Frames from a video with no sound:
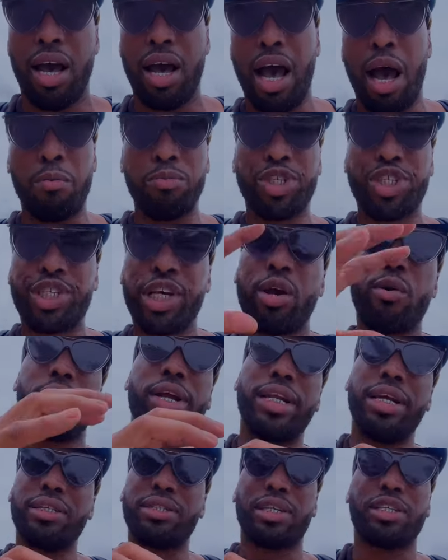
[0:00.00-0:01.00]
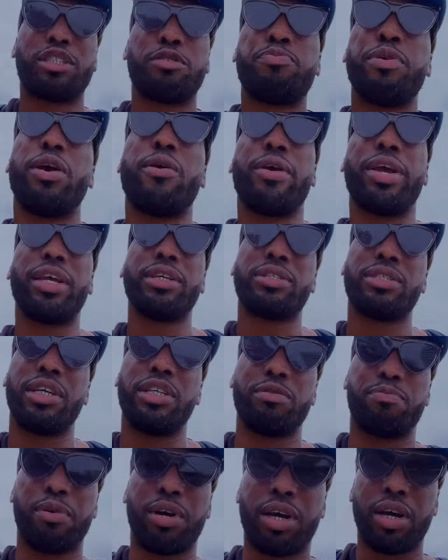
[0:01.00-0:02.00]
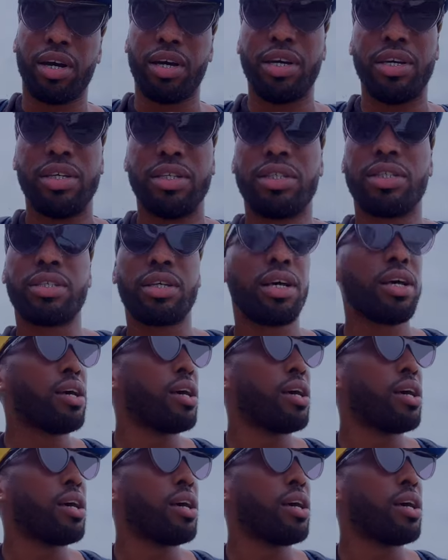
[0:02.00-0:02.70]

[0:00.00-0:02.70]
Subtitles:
I'm sharing these experiences, because